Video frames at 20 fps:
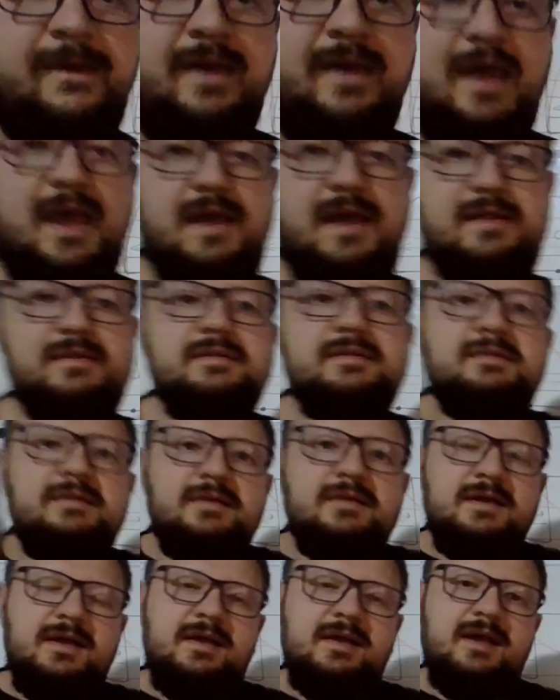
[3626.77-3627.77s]
And
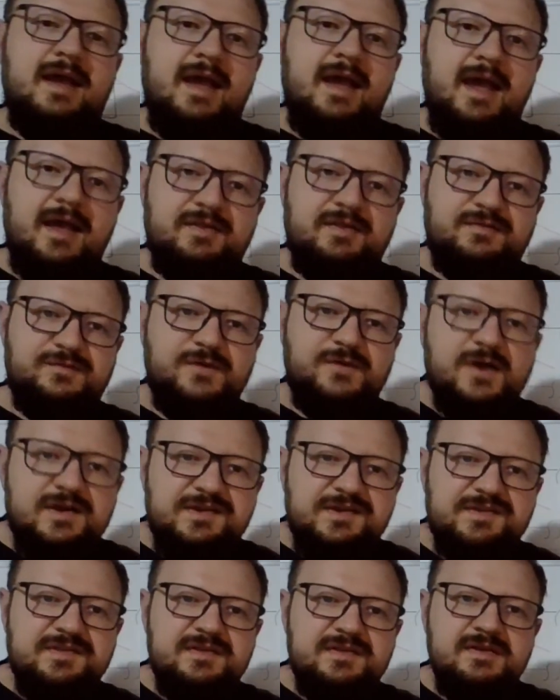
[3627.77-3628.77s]
at
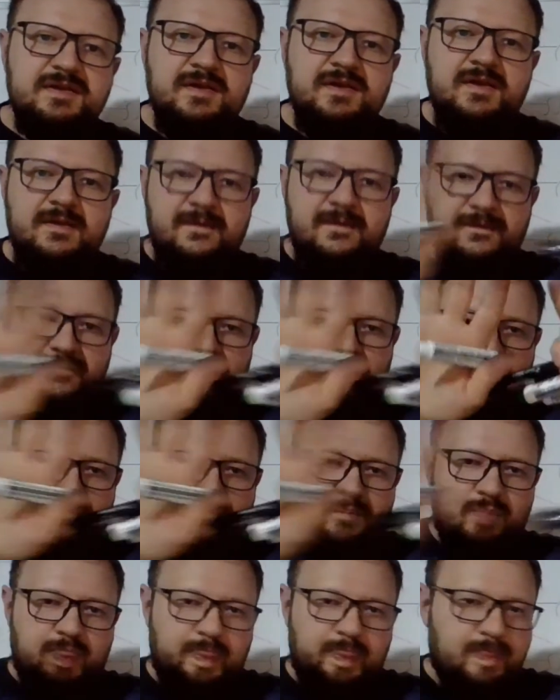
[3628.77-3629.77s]
first,
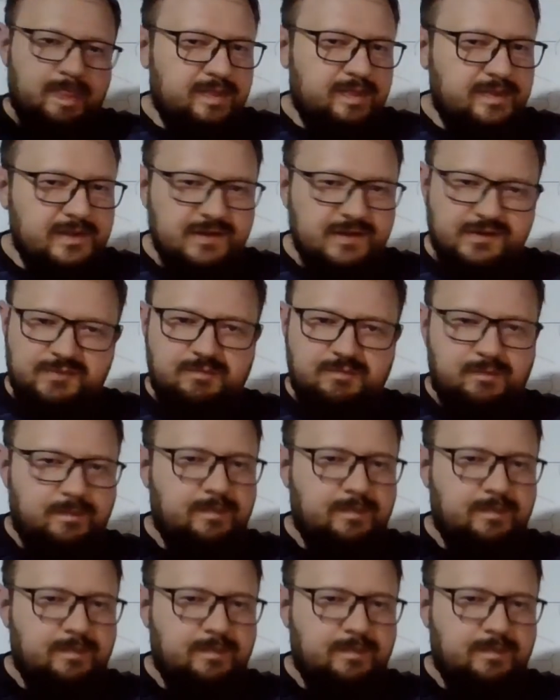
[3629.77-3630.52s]
these